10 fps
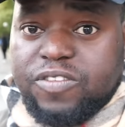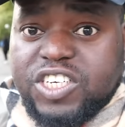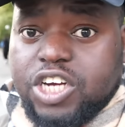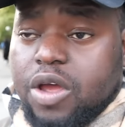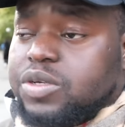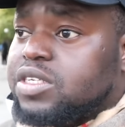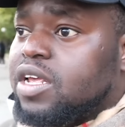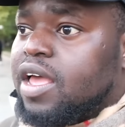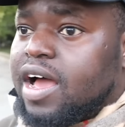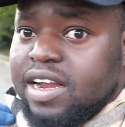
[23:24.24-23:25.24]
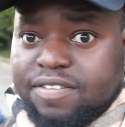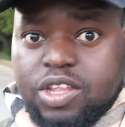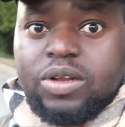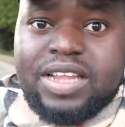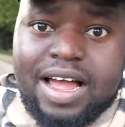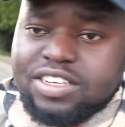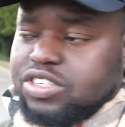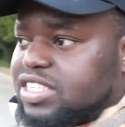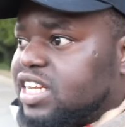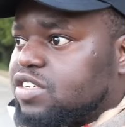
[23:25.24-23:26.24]
videos. And I've done that
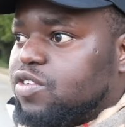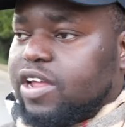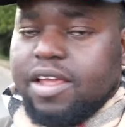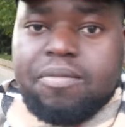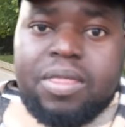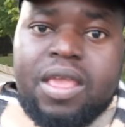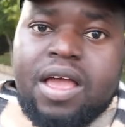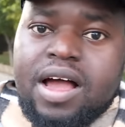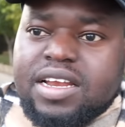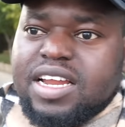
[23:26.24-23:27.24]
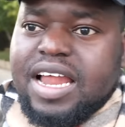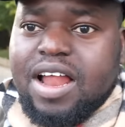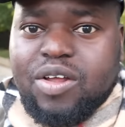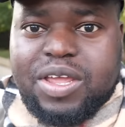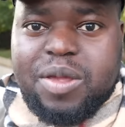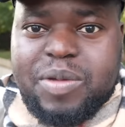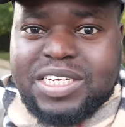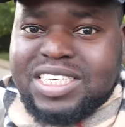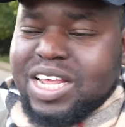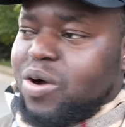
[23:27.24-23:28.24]
successfully. And then now look at me
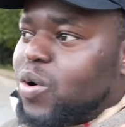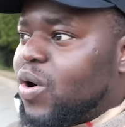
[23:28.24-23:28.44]
still,